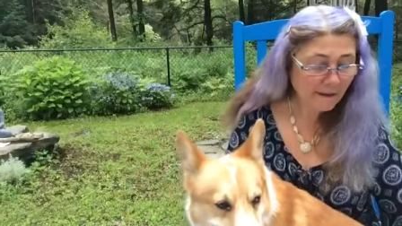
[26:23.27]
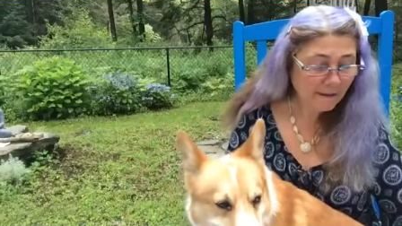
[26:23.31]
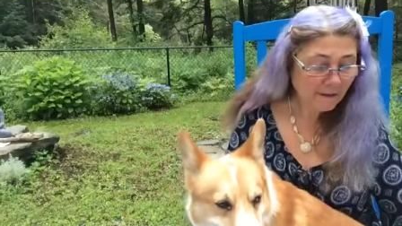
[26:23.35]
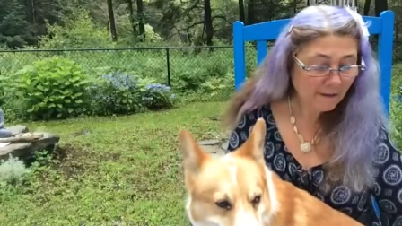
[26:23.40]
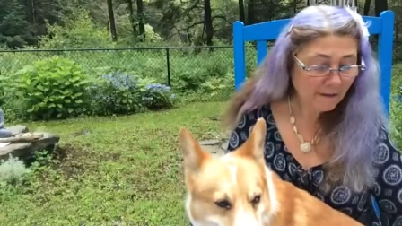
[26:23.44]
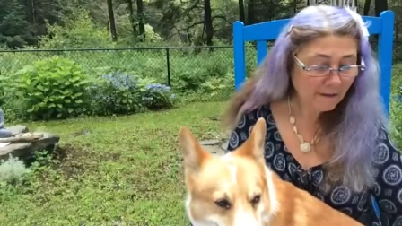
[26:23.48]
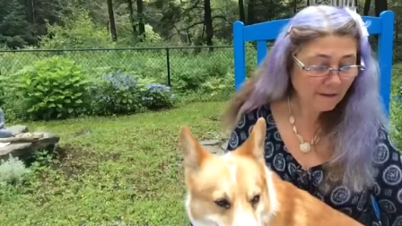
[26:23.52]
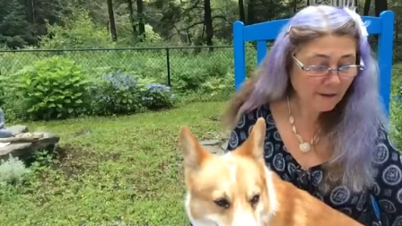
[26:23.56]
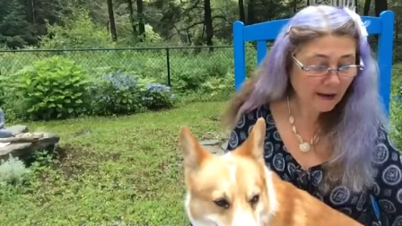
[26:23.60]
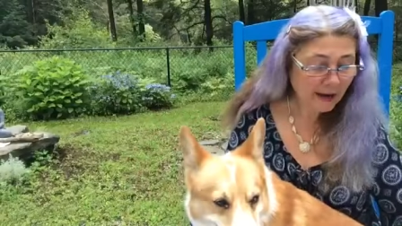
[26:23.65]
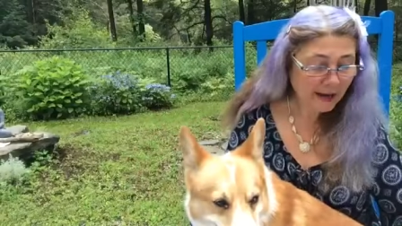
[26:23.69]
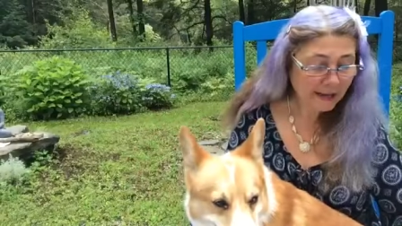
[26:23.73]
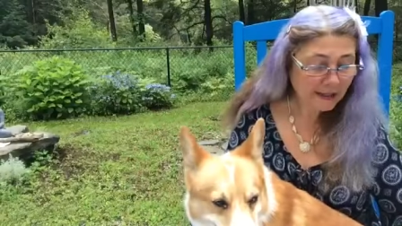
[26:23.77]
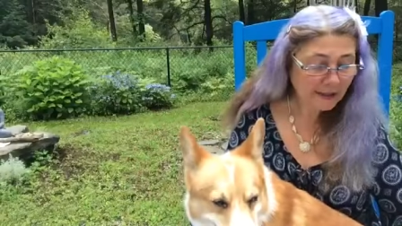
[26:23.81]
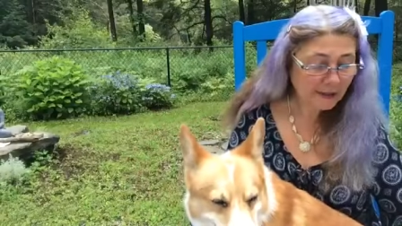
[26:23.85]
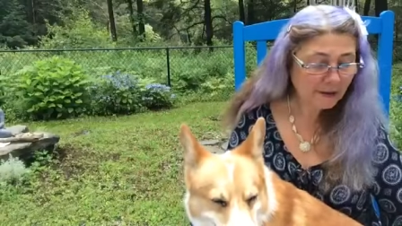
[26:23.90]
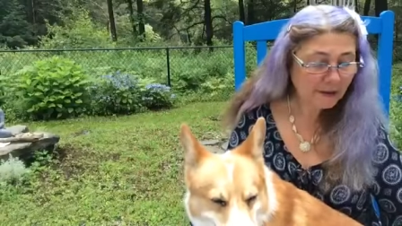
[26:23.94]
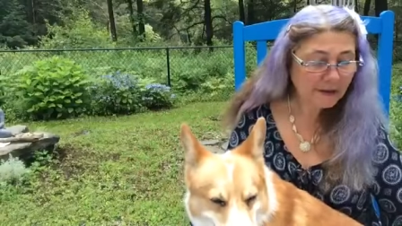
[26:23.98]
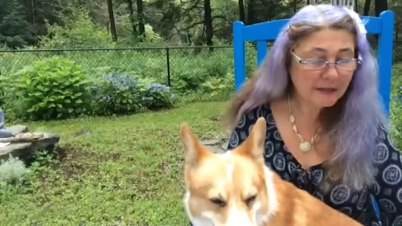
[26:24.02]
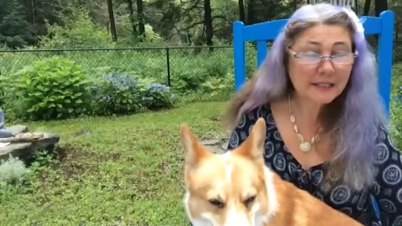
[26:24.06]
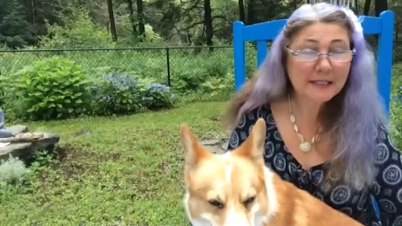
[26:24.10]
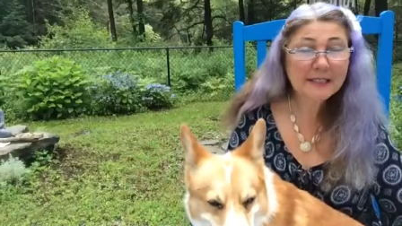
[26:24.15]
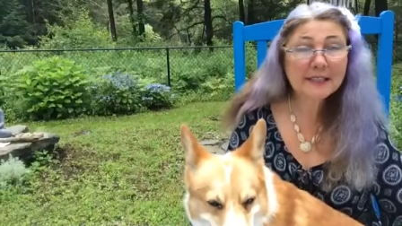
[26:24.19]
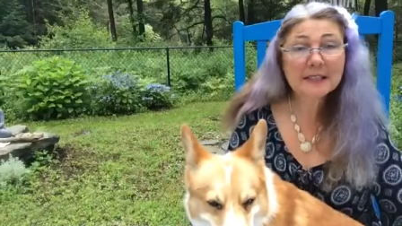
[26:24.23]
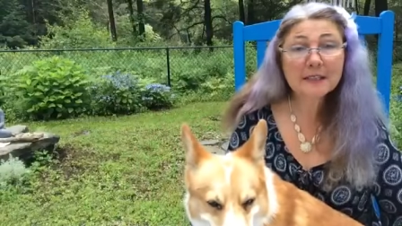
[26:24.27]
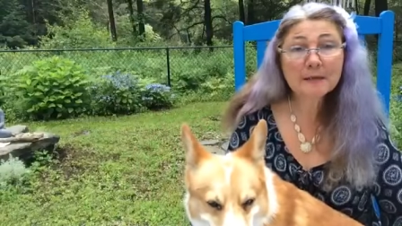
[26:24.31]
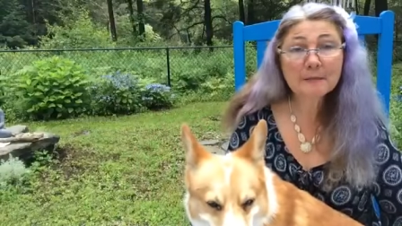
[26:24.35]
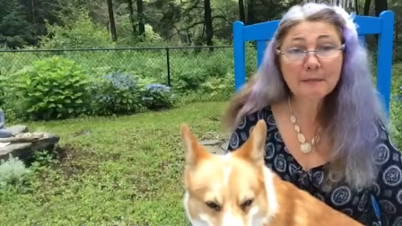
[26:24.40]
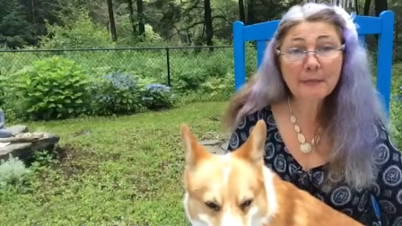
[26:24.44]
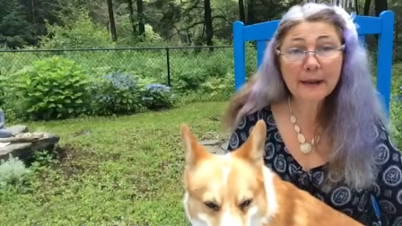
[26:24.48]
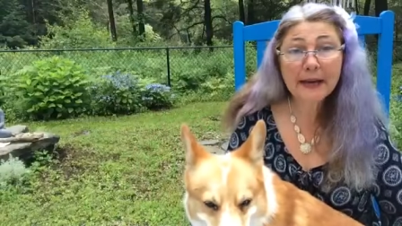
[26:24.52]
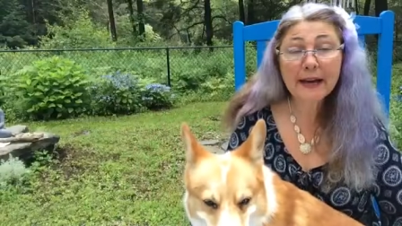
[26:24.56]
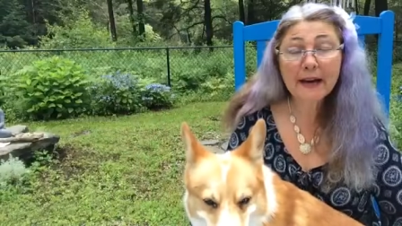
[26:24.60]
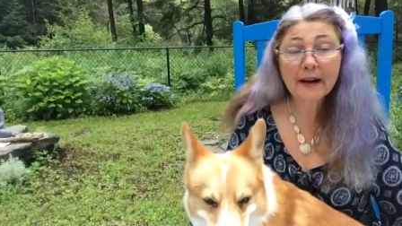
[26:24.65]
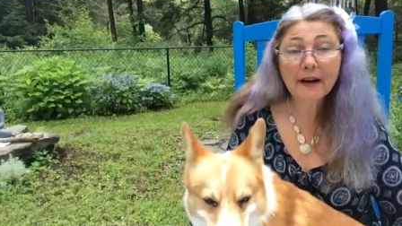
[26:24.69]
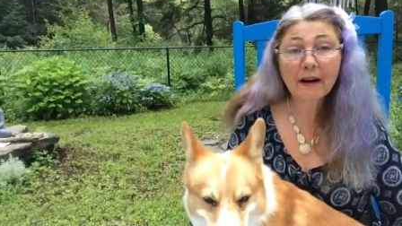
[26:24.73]
final
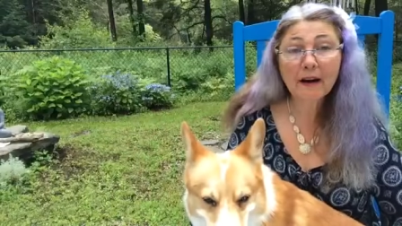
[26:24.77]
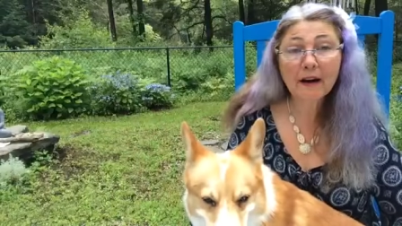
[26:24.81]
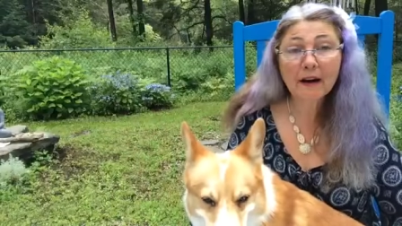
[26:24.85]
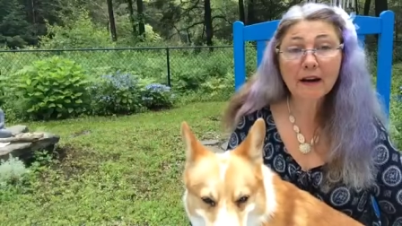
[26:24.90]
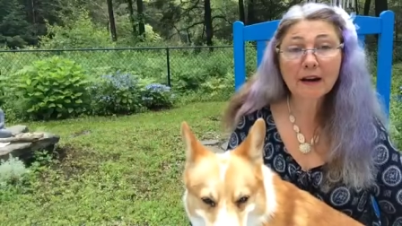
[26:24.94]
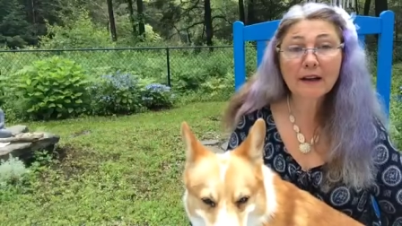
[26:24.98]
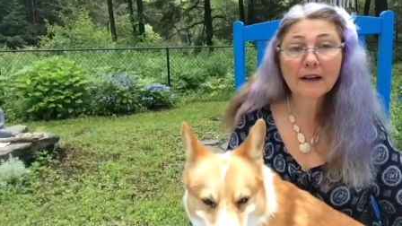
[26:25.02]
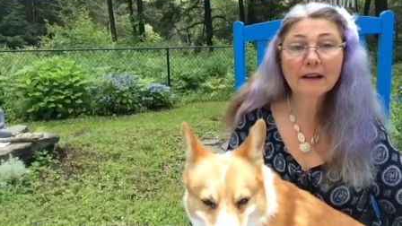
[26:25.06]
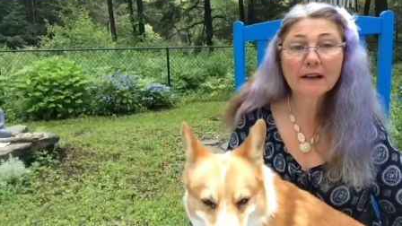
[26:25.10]
despair.